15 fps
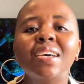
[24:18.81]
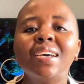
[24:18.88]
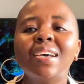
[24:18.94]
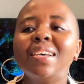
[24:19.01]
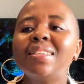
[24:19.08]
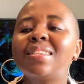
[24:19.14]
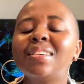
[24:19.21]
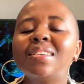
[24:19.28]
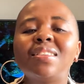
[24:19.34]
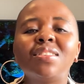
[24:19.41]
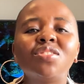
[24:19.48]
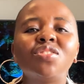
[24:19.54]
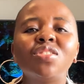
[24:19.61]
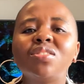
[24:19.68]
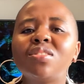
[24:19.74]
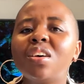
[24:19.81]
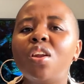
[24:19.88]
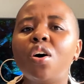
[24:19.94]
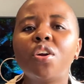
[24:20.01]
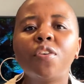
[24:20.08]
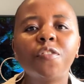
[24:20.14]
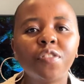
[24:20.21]
It's just a
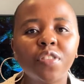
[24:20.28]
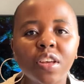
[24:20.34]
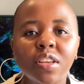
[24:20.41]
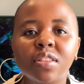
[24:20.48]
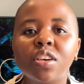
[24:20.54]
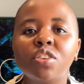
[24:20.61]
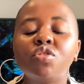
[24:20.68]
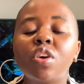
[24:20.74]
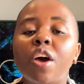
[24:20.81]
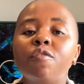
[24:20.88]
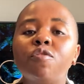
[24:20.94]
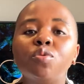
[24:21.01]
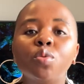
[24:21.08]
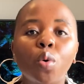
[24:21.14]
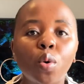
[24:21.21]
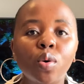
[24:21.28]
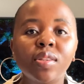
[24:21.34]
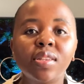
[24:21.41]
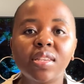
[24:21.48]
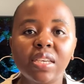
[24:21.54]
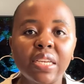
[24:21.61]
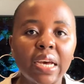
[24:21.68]
lot of things that you have to
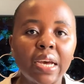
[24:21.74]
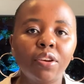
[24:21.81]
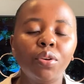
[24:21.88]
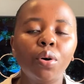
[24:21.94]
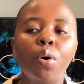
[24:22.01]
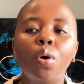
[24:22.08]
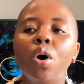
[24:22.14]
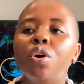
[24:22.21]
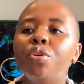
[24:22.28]
consider, you know.